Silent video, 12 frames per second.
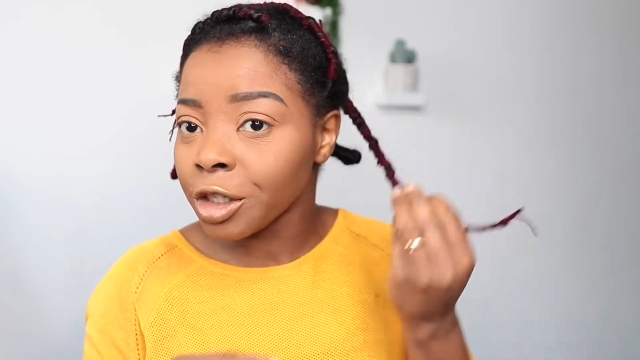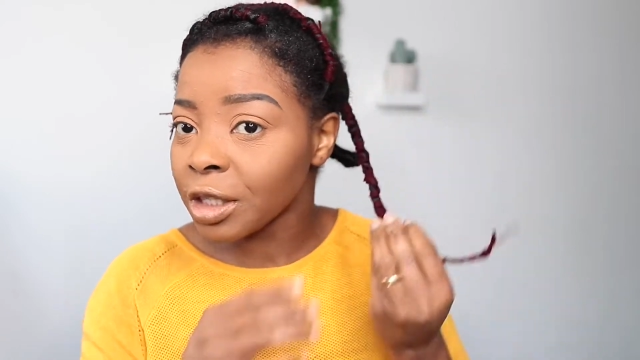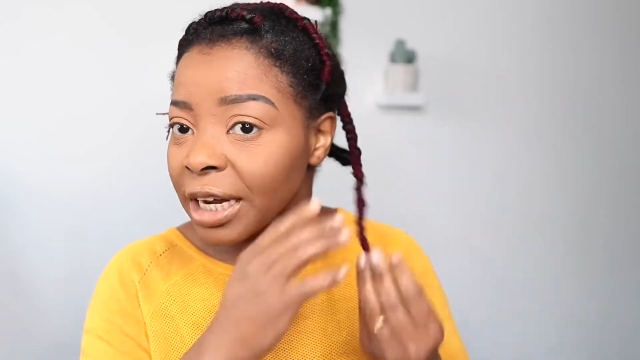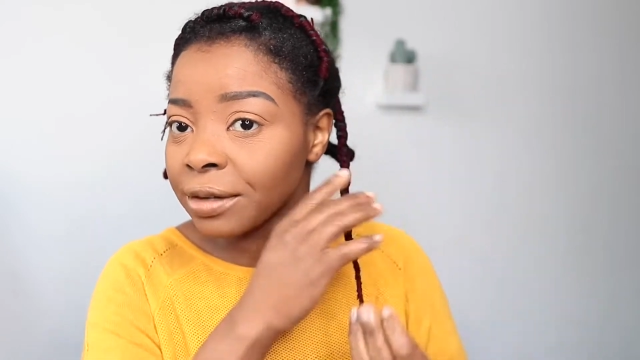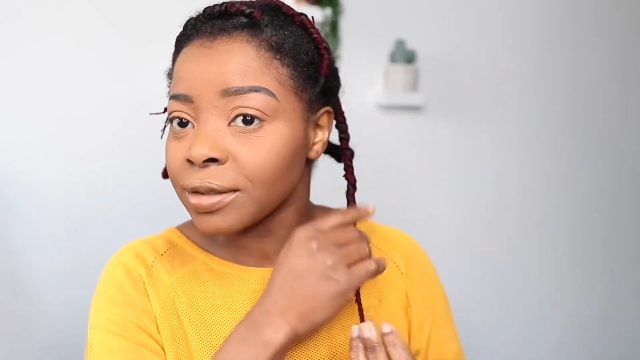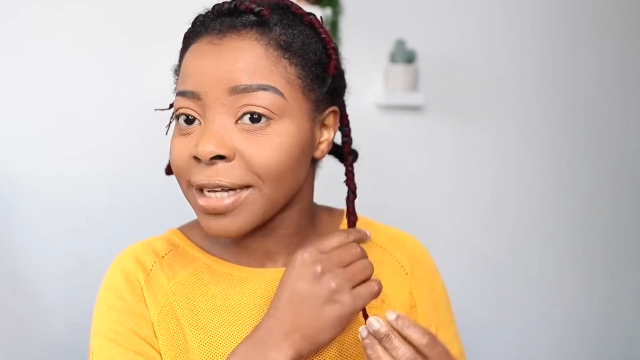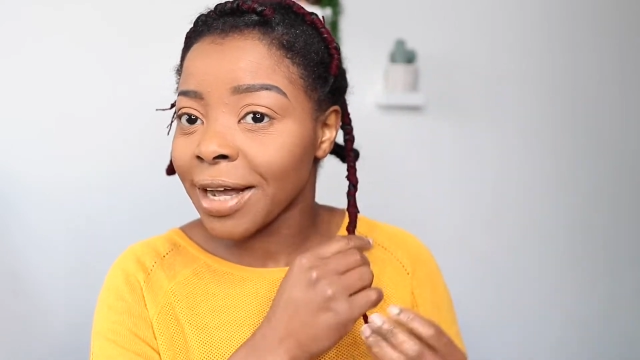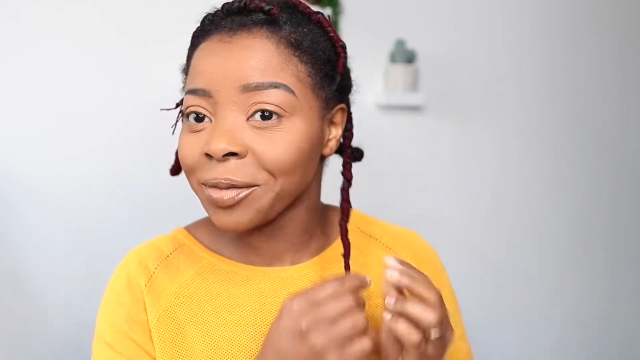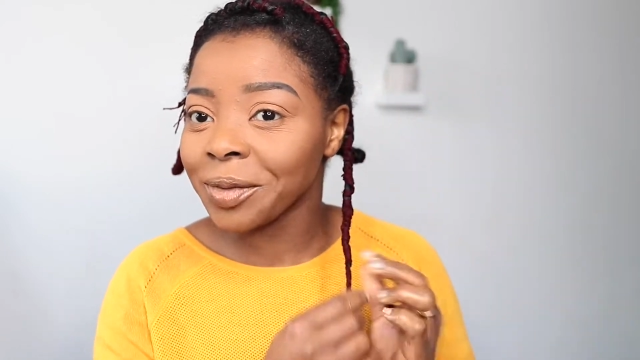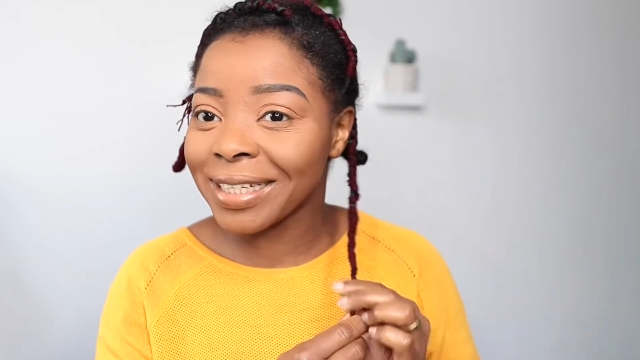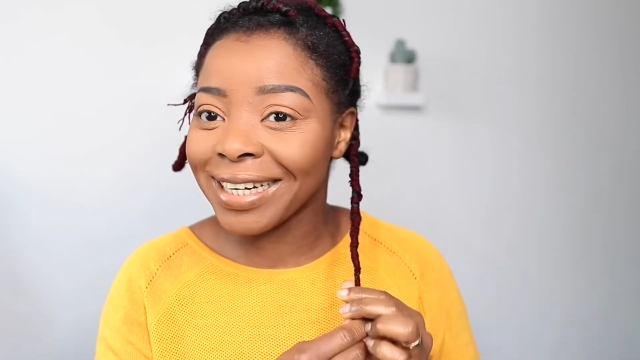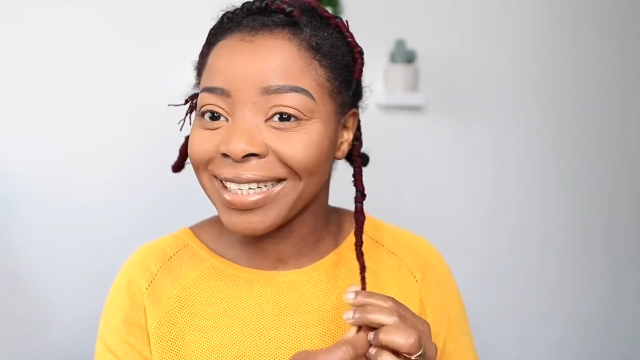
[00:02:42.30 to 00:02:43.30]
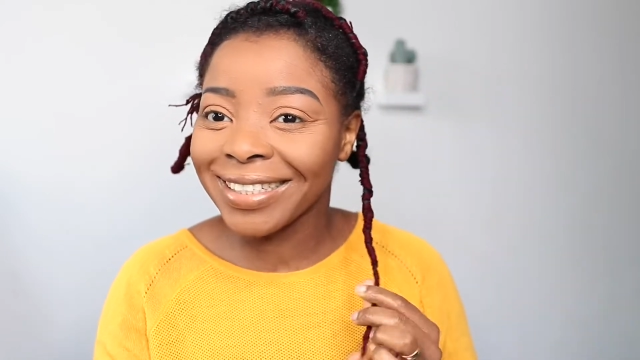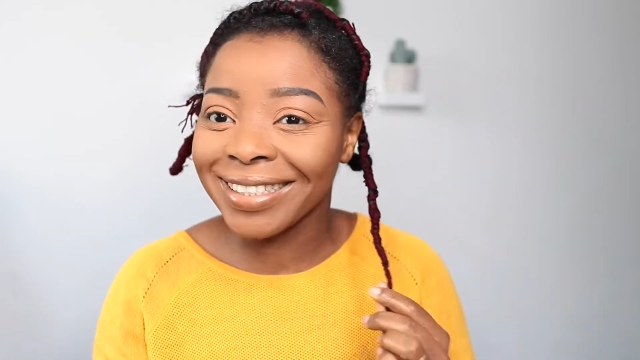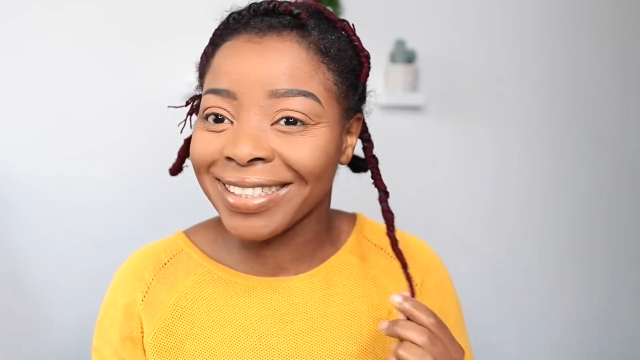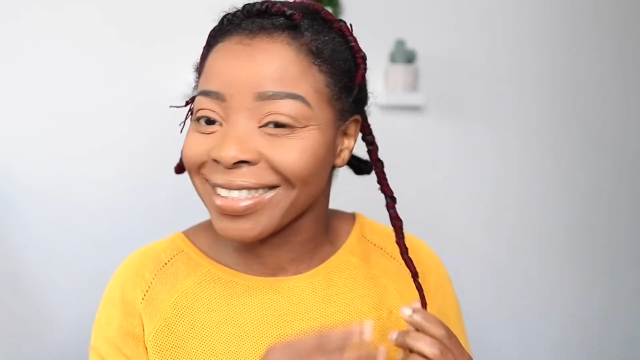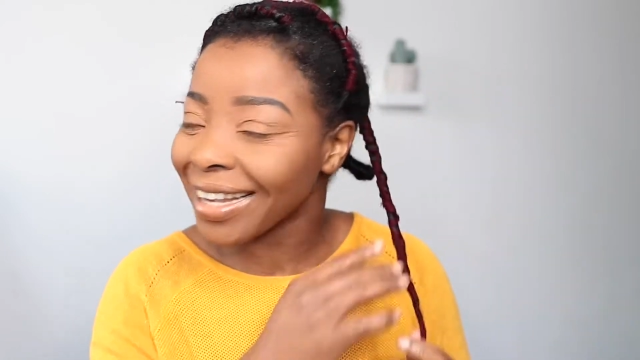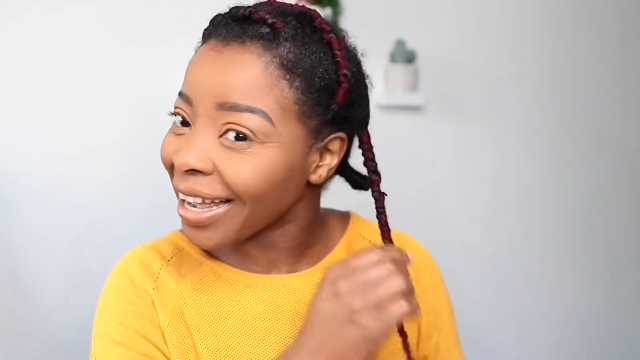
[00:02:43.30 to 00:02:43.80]
I'm taking out the other
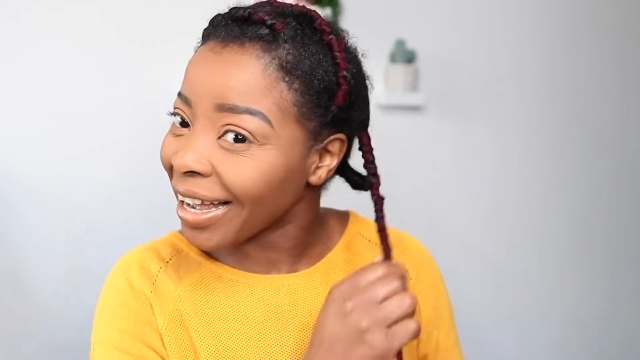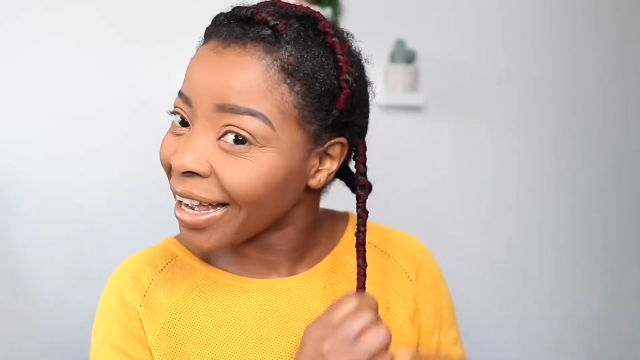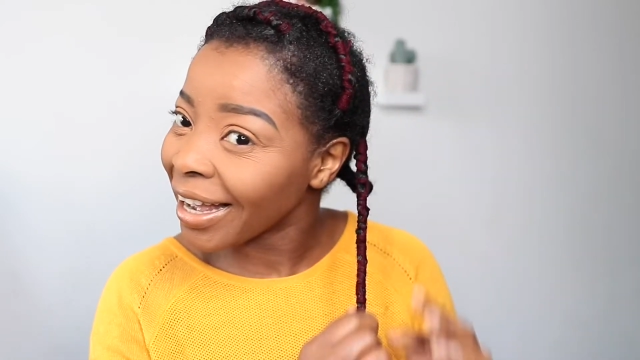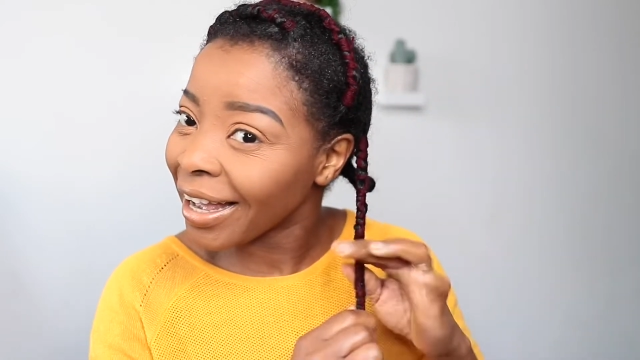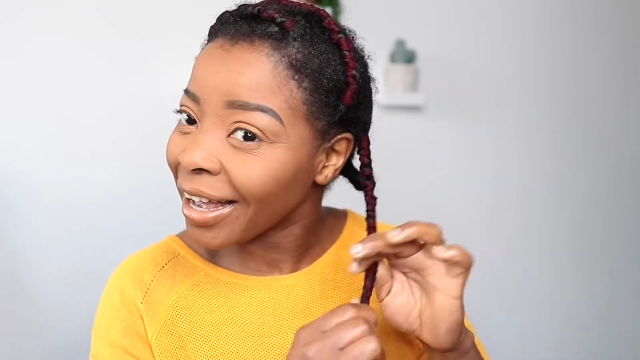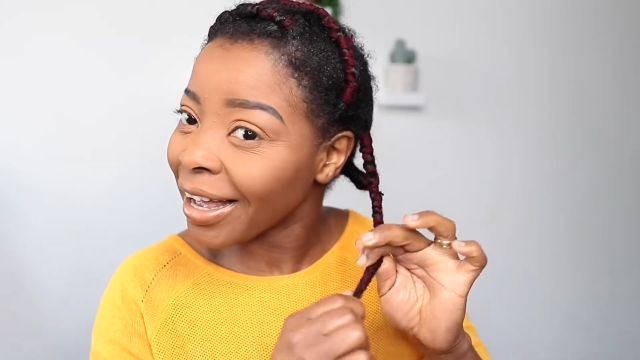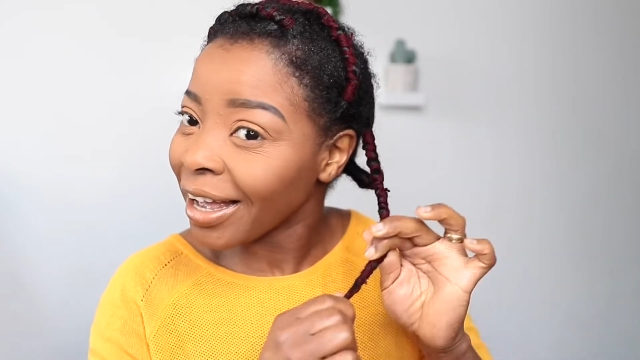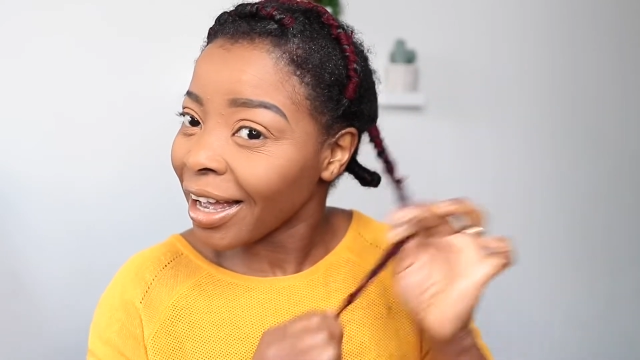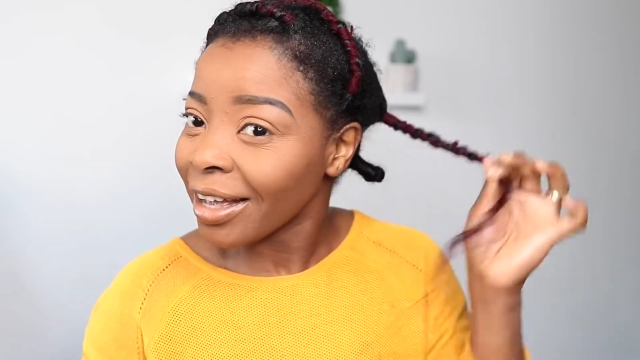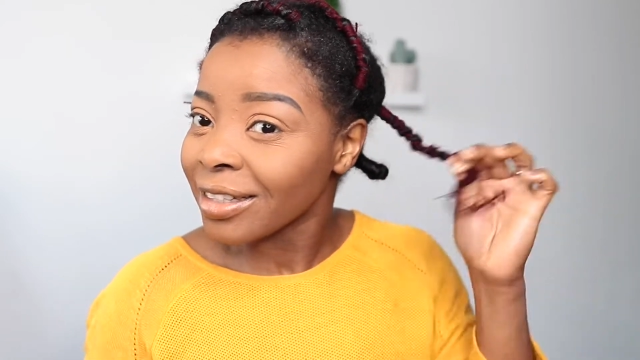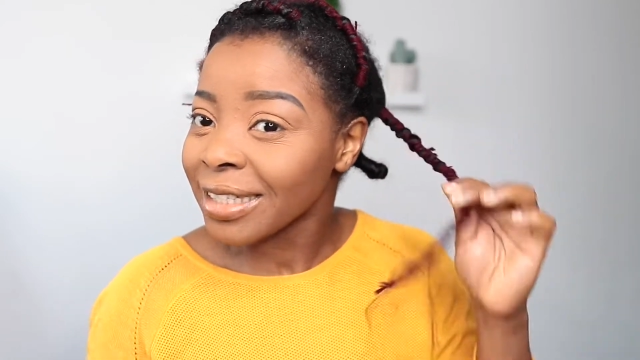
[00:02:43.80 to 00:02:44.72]
section